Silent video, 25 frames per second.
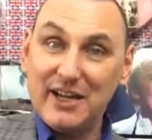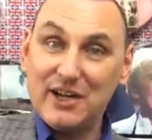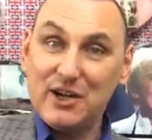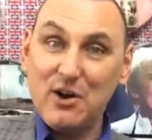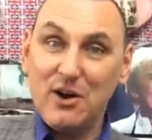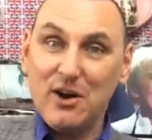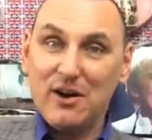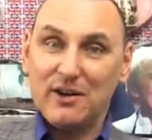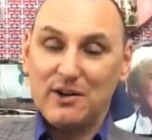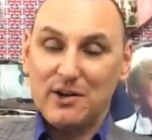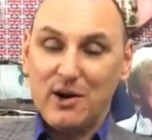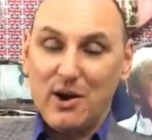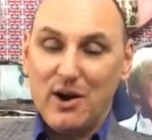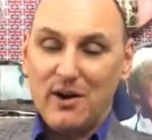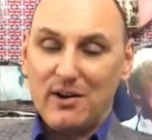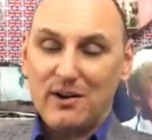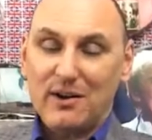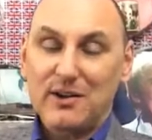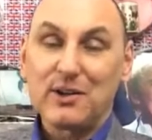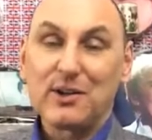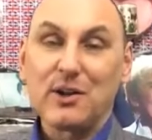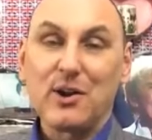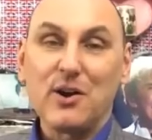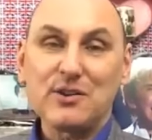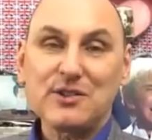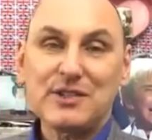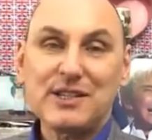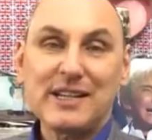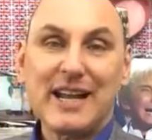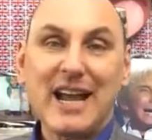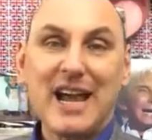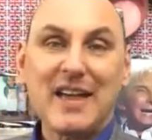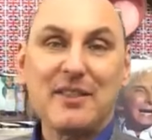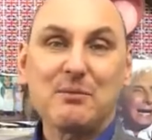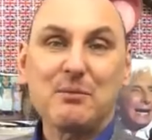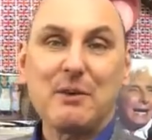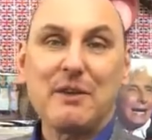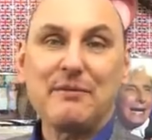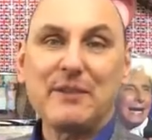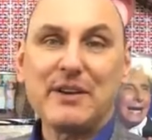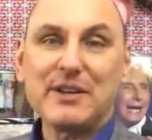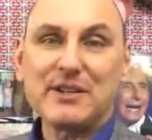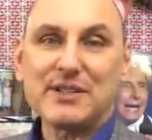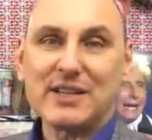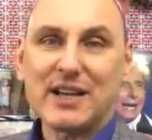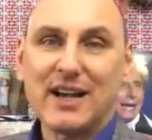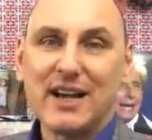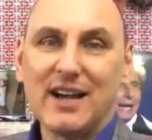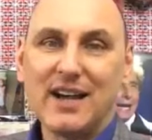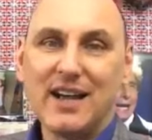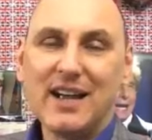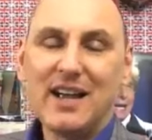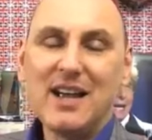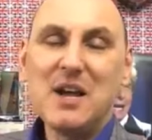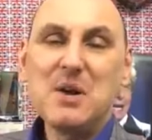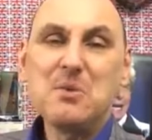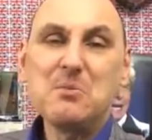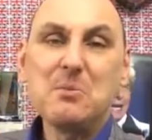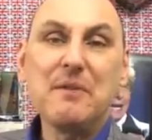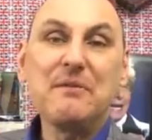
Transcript: He got got got together with his uh,